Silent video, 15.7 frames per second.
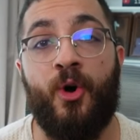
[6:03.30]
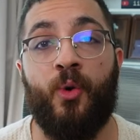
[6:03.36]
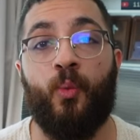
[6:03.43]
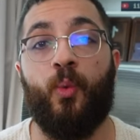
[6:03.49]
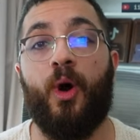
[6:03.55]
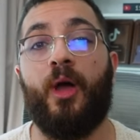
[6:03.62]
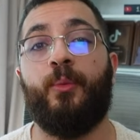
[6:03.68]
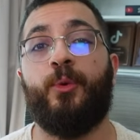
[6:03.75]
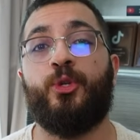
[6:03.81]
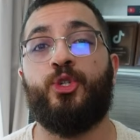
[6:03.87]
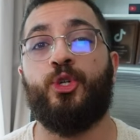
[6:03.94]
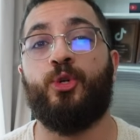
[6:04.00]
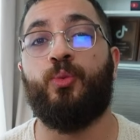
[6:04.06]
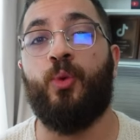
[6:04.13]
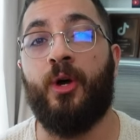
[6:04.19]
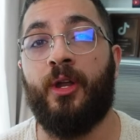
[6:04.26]
Why would
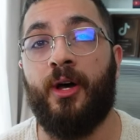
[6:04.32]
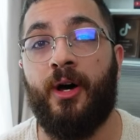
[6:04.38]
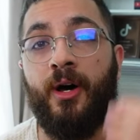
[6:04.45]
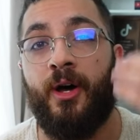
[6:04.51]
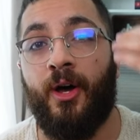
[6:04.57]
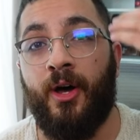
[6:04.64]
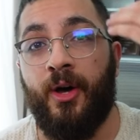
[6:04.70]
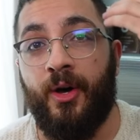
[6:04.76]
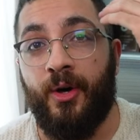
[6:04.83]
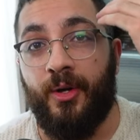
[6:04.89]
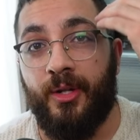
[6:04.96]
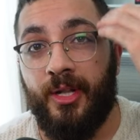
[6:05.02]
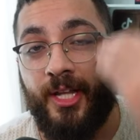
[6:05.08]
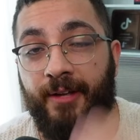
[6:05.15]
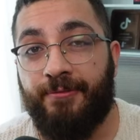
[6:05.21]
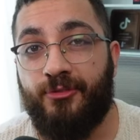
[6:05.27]
you want to
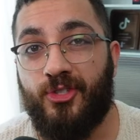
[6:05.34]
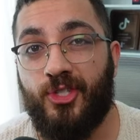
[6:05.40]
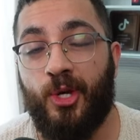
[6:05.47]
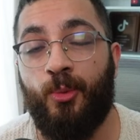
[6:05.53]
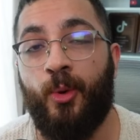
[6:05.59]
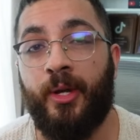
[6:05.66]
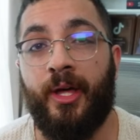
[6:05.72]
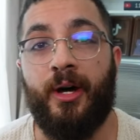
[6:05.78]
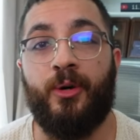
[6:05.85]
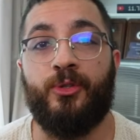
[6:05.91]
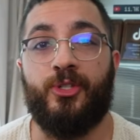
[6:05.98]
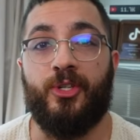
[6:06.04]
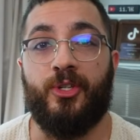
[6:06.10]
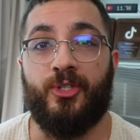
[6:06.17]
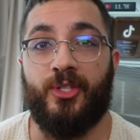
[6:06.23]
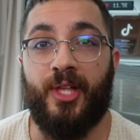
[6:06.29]
live someone
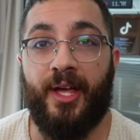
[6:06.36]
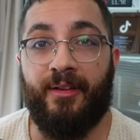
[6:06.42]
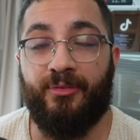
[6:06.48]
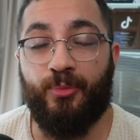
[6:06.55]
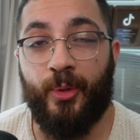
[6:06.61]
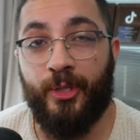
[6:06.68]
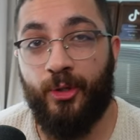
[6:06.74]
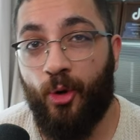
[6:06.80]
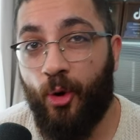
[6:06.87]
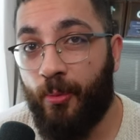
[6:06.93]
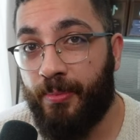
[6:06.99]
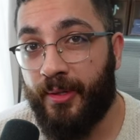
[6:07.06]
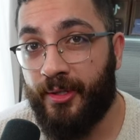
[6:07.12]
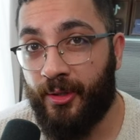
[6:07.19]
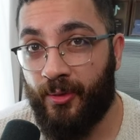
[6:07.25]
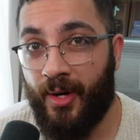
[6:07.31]
else's life when you
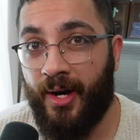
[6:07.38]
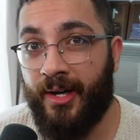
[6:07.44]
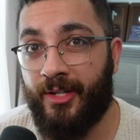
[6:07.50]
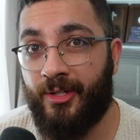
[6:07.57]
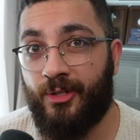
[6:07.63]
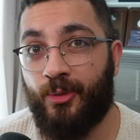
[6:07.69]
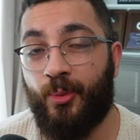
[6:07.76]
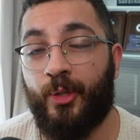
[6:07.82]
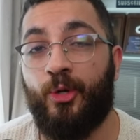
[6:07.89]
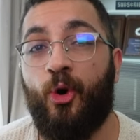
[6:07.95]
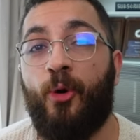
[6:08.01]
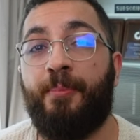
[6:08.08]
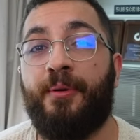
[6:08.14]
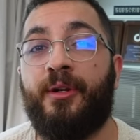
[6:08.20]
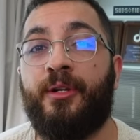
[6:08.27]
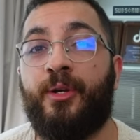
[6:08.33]
open your eyes? When you
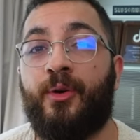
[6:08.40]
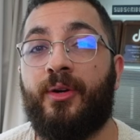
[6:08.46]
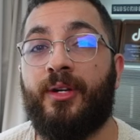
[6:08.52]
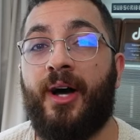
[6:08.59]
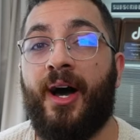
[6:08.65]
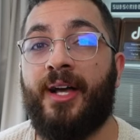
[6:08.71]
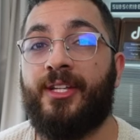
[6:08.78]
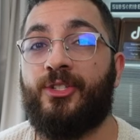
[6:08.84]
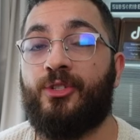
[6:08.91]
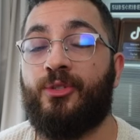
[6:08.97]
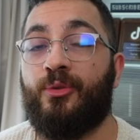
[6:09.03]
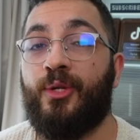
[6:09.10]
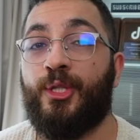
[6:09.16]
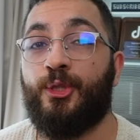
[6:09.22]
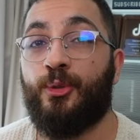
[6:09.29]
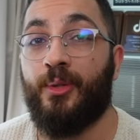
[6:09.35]
open your eyes, you
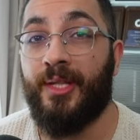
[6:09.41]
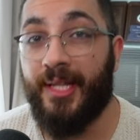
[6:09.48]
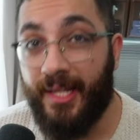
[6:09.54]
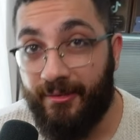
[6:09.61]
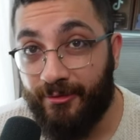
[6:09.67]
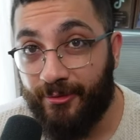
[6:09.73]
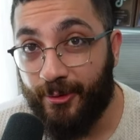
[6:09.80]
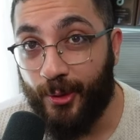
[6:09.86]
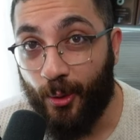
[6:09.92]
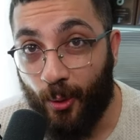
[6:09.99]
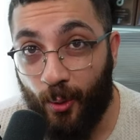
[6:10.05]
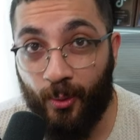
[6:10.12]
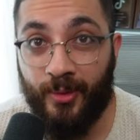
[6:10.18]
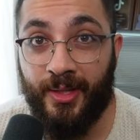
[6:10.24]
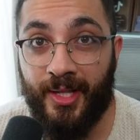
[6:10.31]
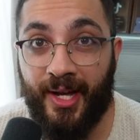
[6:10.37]
need to live your
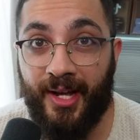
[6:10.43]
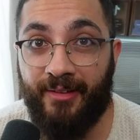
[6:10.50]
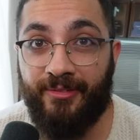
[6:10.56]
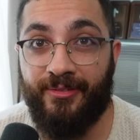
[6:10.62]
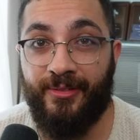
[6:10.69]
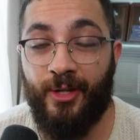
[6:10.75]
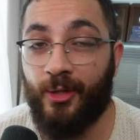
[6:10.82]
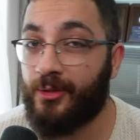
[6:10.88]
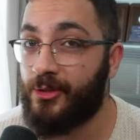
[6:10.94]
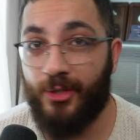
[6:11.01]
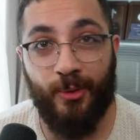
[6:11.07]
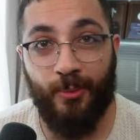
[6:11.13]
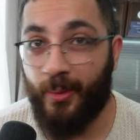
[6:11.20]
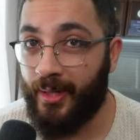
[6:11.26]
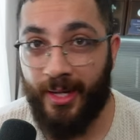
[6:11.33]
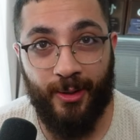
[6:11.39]
own life, not
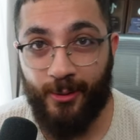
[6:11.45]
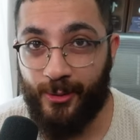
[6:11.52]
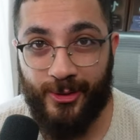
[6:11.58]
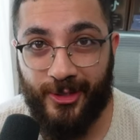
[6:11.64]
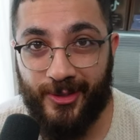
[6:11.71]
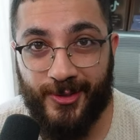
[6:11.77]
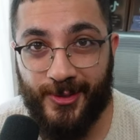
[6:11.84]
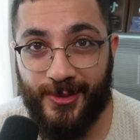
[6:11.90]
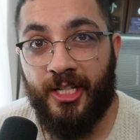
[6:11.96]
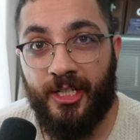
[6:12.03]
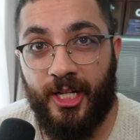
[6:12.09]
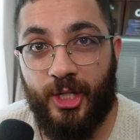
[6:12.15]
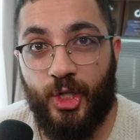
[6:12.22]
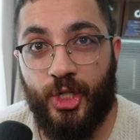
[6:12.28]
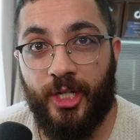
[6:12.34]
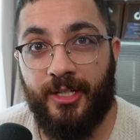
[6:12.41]
someone else's.
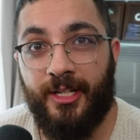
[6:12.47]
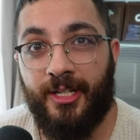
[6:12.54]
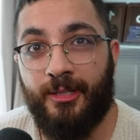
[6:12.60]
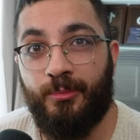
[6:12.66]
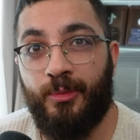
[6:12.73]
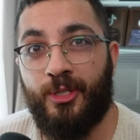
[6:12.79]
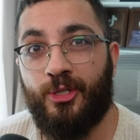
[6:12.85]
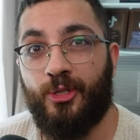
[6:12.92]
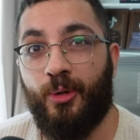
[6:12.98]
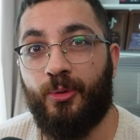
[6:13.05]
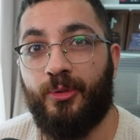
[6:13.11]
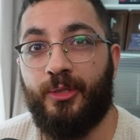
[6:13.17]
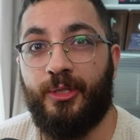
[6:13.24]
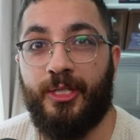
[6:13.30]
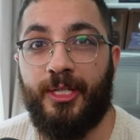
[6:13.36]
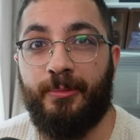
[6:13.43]
That shit hit me so
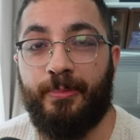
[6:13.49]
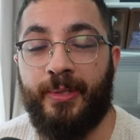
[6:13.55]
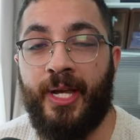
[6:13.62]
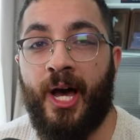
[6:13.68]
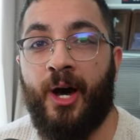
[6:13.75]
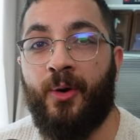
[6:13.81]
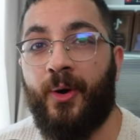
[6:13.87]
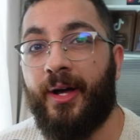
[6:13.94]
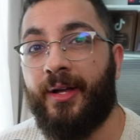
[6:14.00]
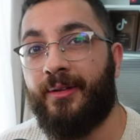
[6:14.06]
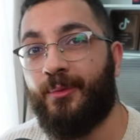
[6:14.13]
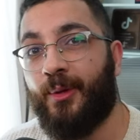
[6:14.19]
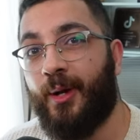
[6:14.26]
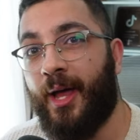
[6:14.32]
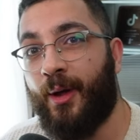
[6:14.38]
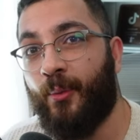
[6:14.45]
deep now. I,
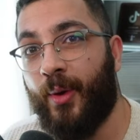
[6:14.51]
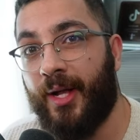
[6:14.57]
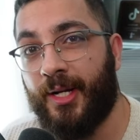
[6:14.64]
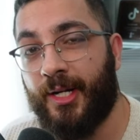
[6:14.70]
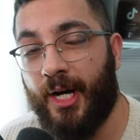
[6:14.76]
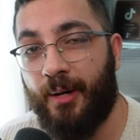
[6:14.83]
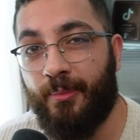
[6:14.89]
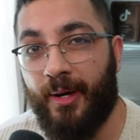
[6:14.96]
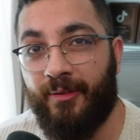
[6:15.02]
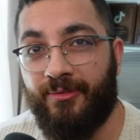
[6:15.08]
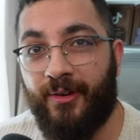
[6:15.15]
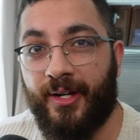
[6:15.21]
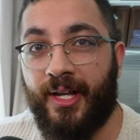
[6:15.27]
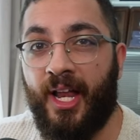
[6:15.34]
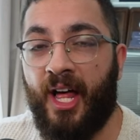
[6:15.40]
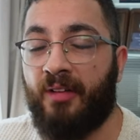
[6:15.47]
when I wake up, I
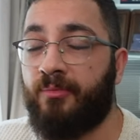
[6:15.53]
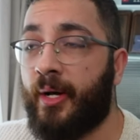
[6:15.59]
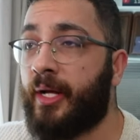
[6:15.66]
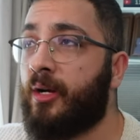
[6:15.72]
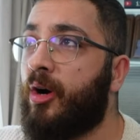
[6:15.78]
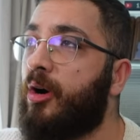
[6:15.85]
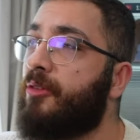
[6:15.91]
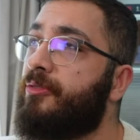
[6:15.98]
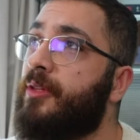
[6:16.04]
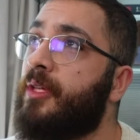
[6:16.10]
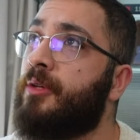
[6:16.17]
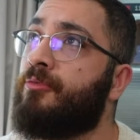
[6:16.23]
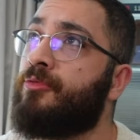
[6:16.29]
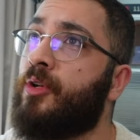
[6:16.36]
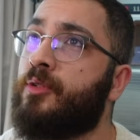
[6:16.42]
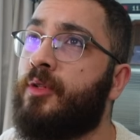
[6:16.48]
fucking have my coffee in
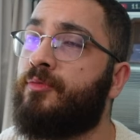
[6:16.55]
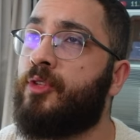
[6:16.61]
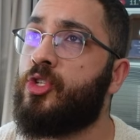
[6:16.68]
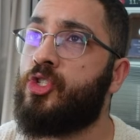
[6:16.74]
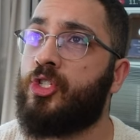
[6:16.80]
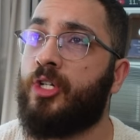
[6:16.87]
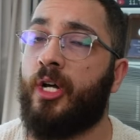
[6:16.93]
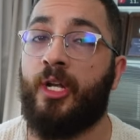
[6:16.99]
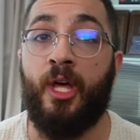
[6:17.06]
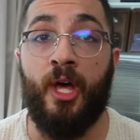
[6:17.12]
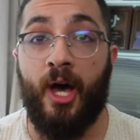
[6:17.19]
front of the sun.